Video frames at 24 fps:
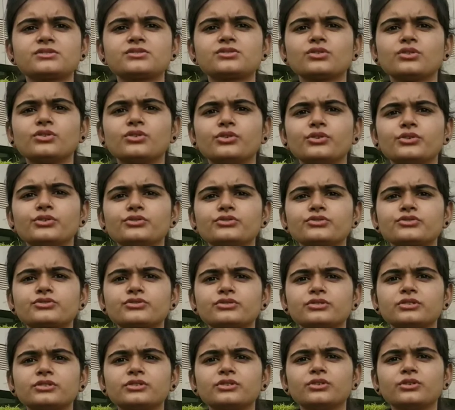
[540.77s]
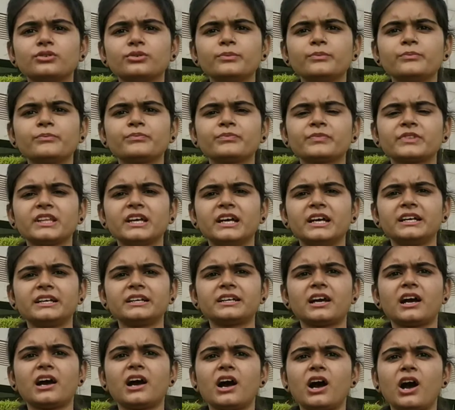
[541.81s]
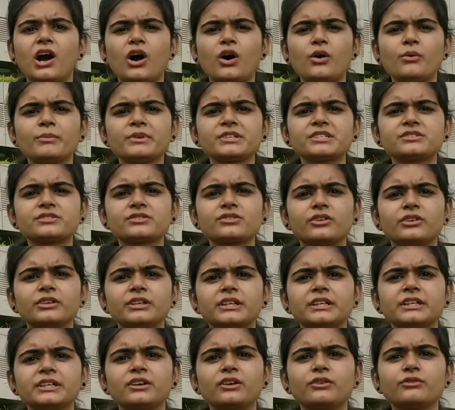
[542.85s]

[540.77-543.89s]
So you should know that how much quantity